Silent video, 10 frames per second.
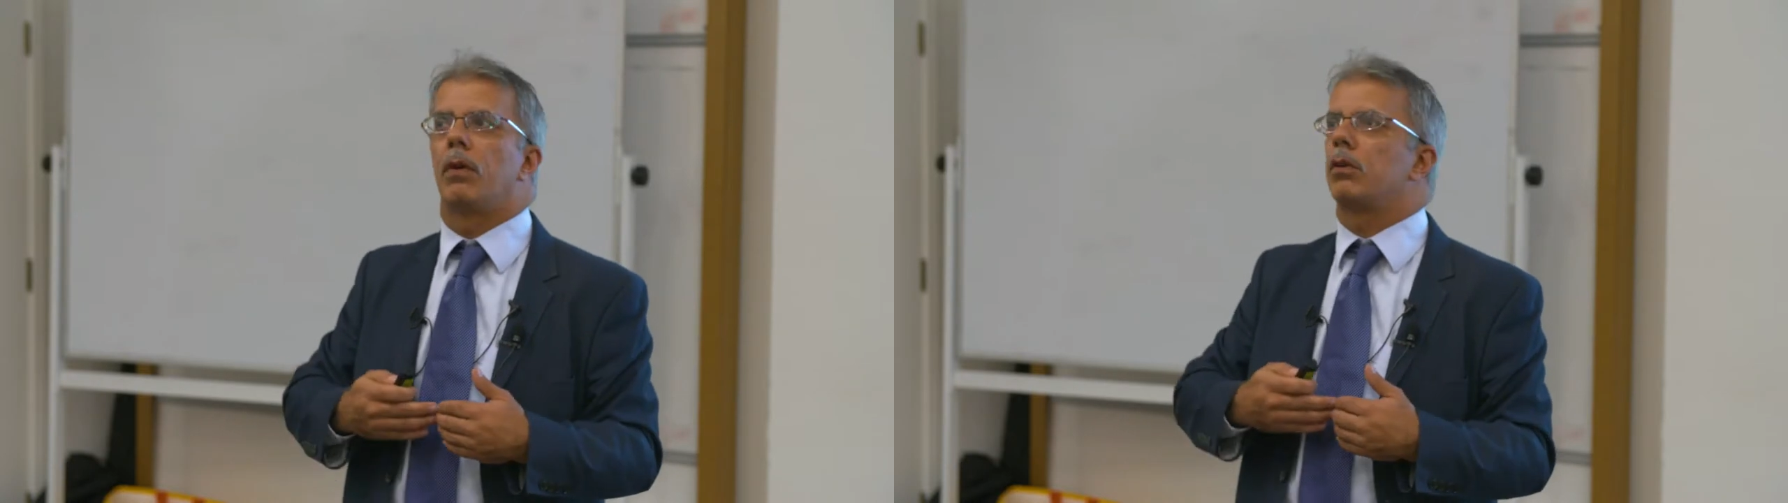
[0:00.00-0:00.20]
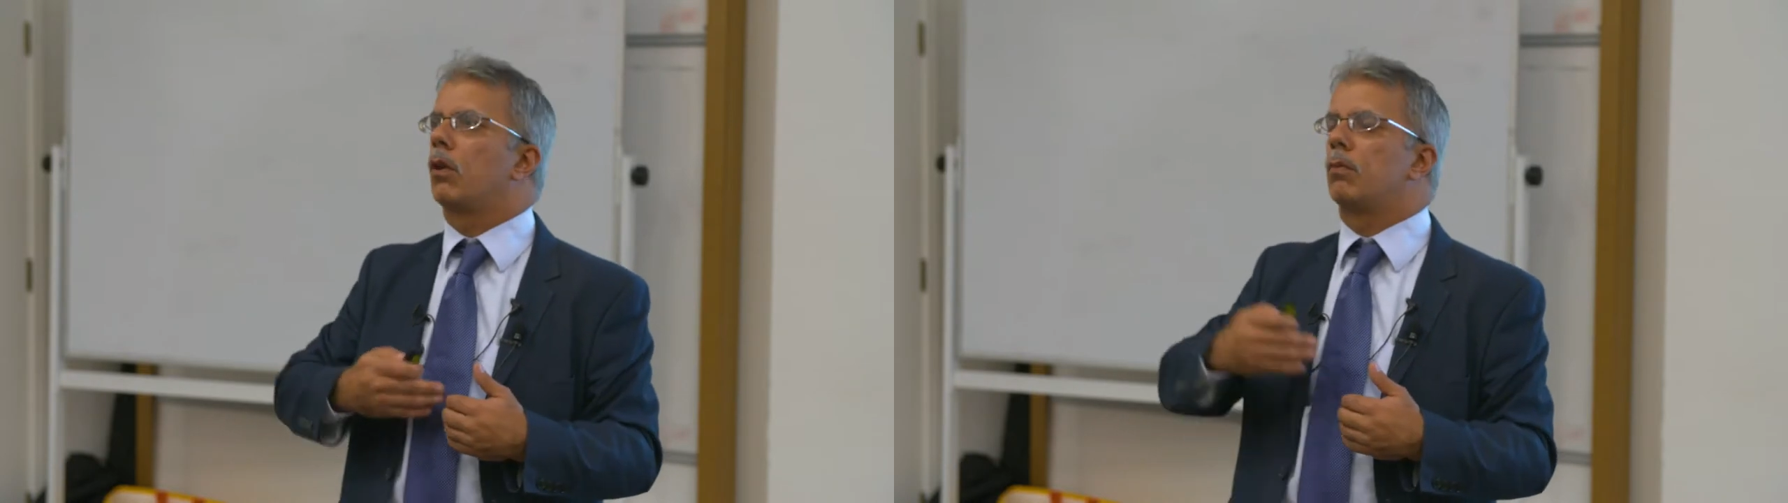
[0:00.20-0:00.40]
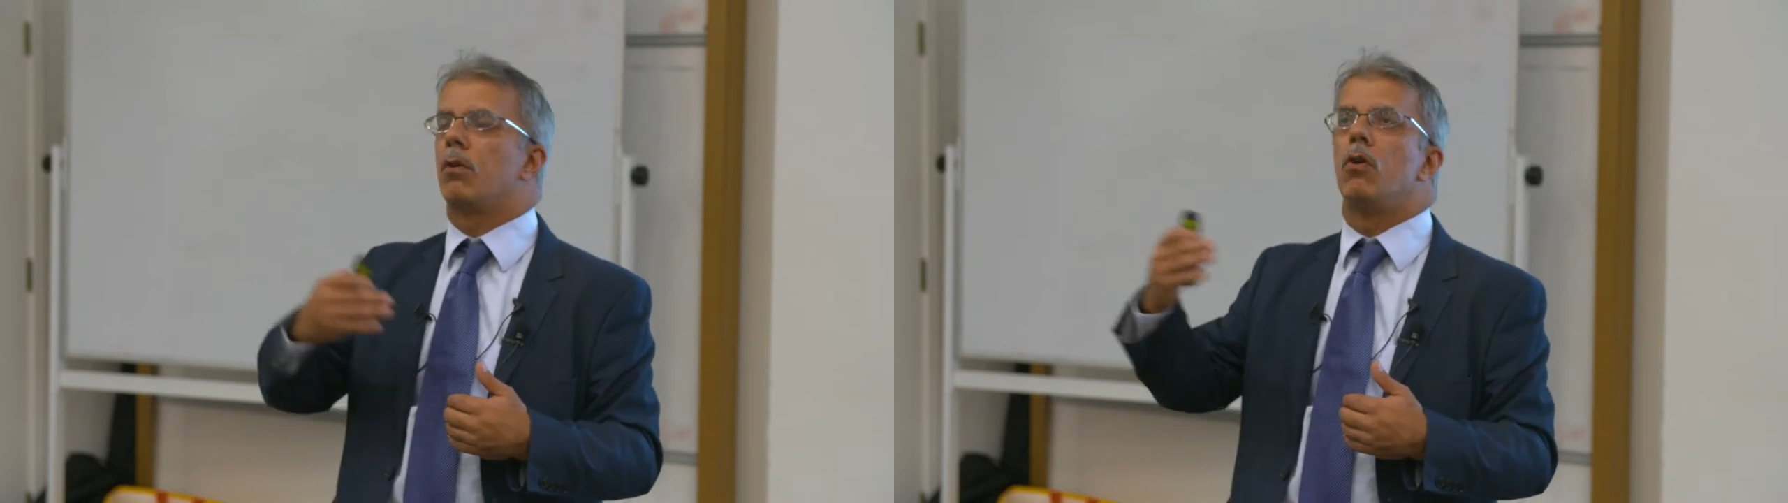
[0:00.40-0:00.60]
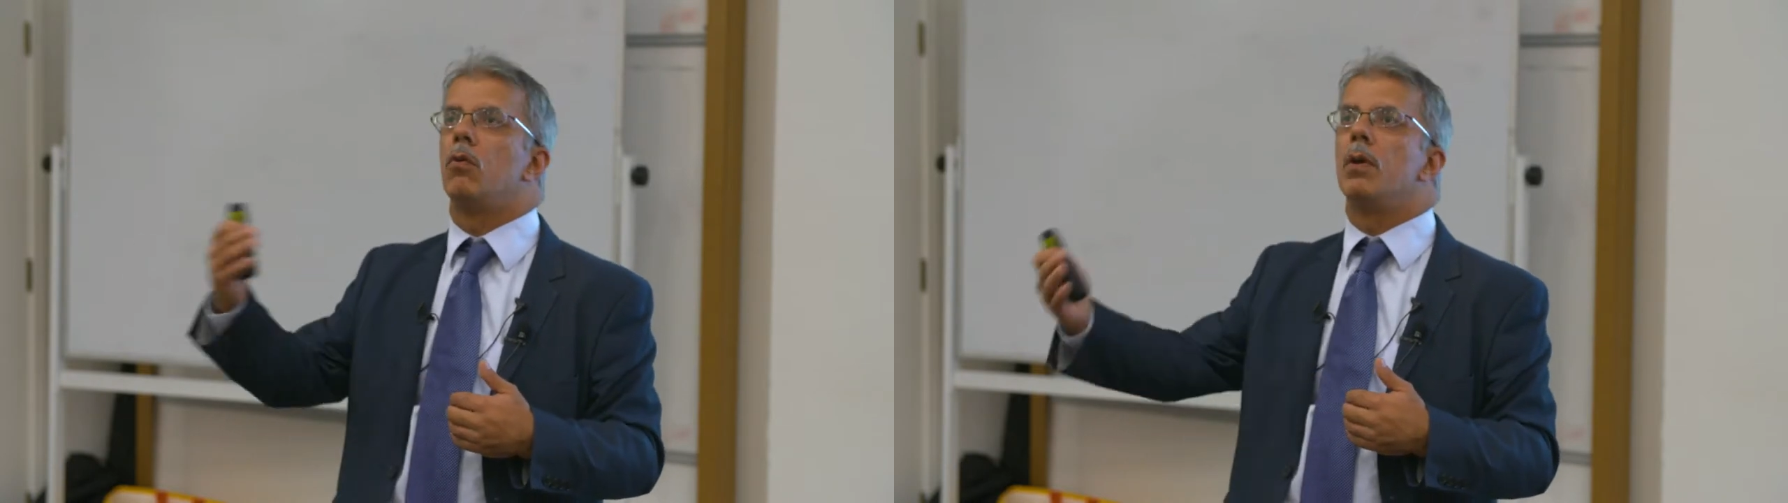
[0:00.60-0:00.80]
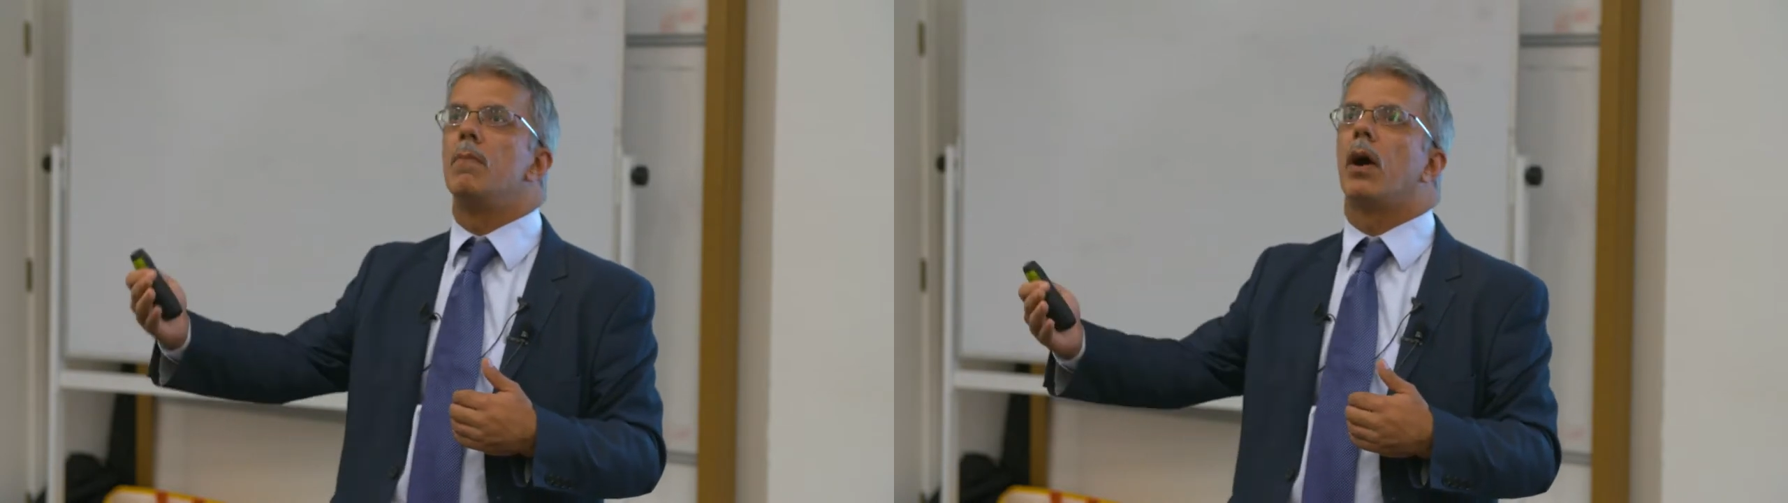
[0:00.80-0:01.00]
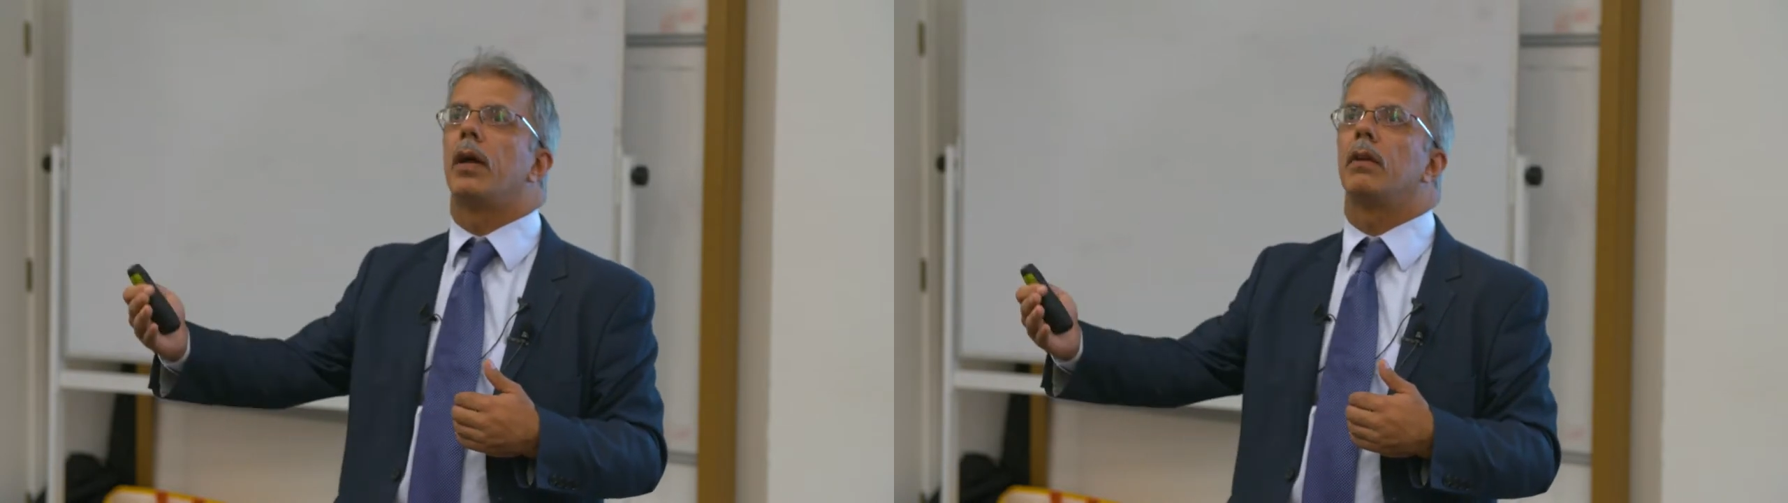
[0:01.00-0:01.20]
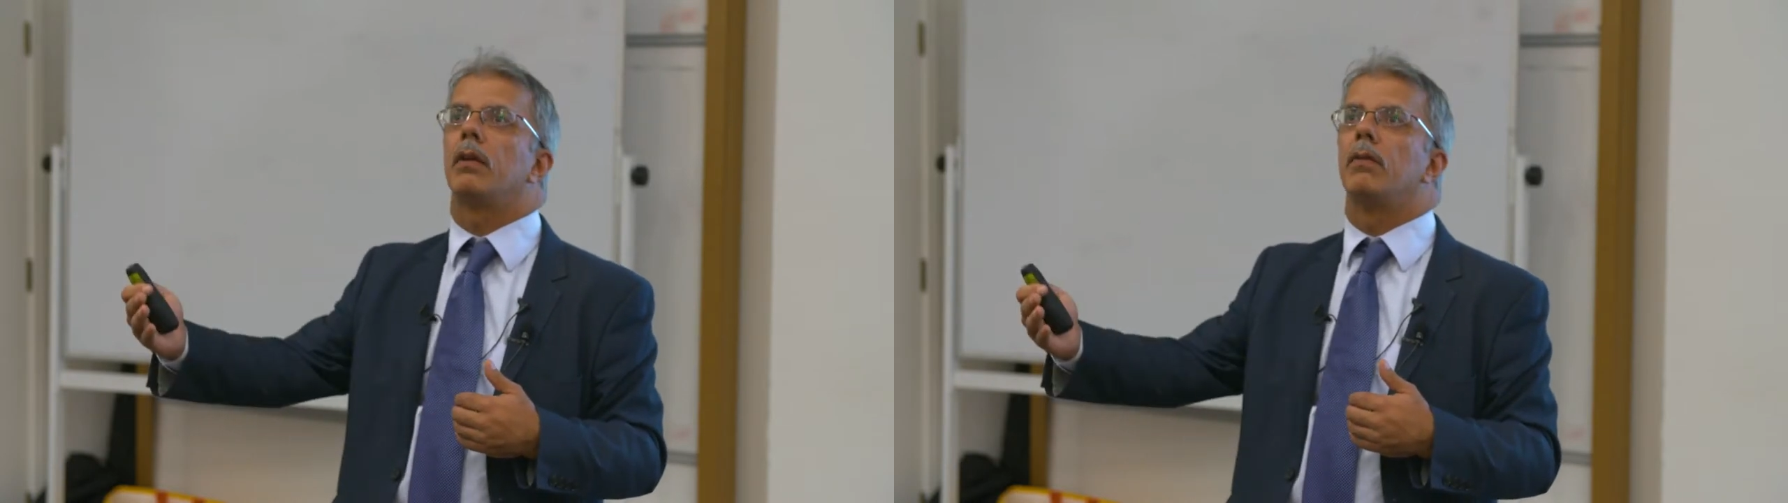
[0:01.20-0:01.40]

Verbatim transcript: you know, who we might